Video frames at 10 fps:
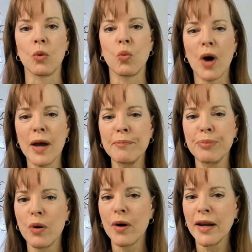
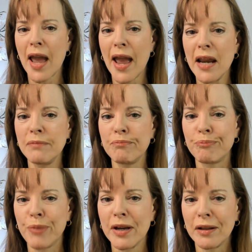
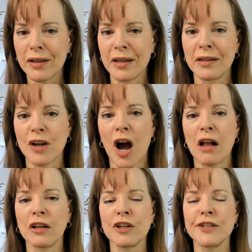$1.8 billion
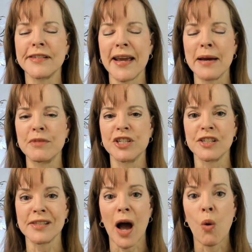
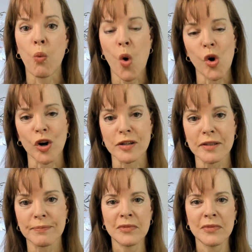damages award.